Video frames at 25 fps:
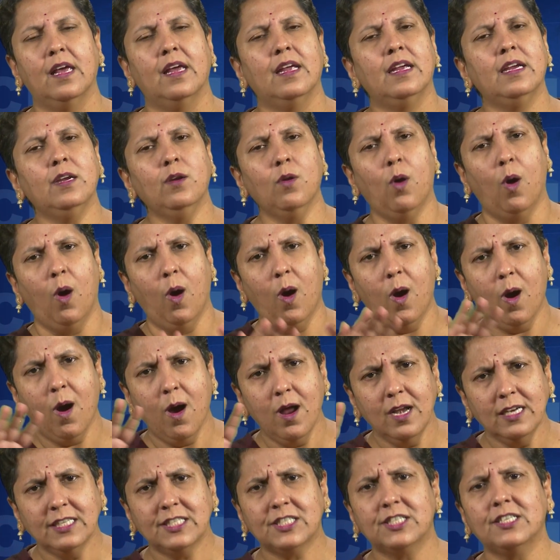In
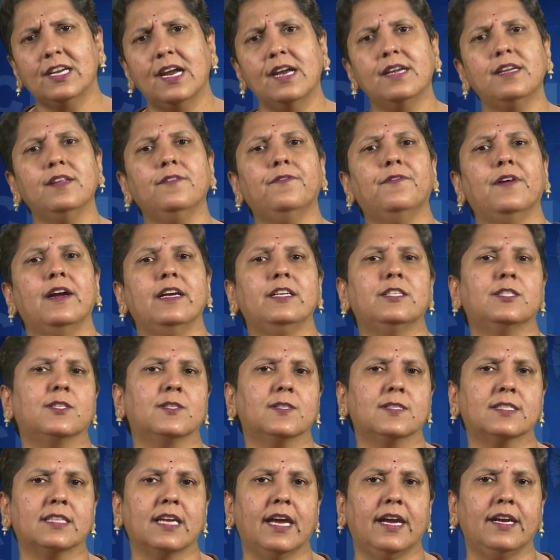all stratified
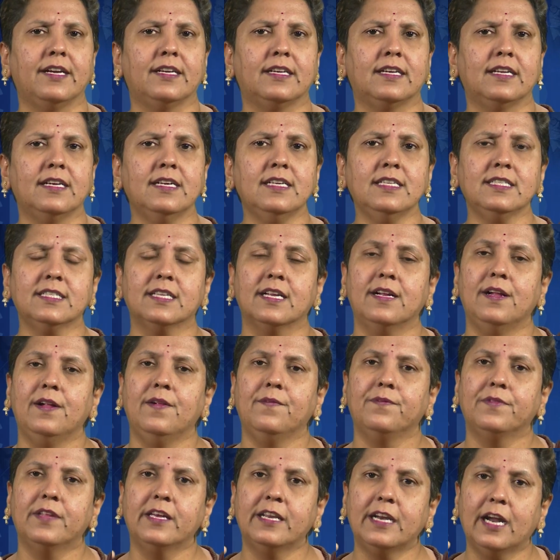societies,
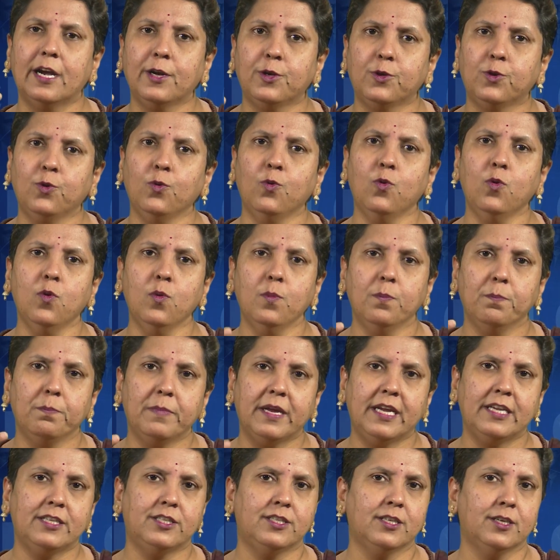there are two
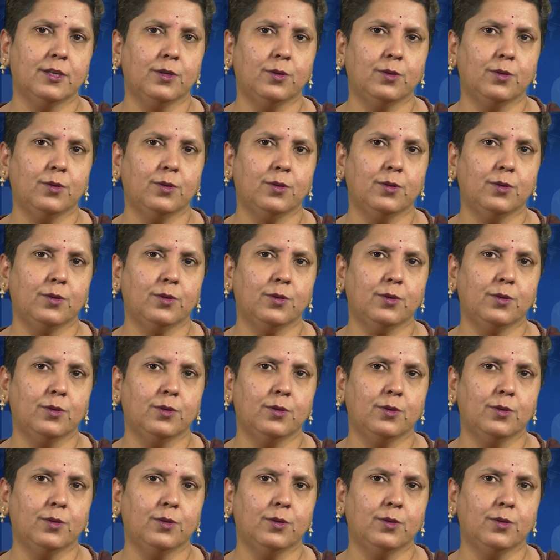major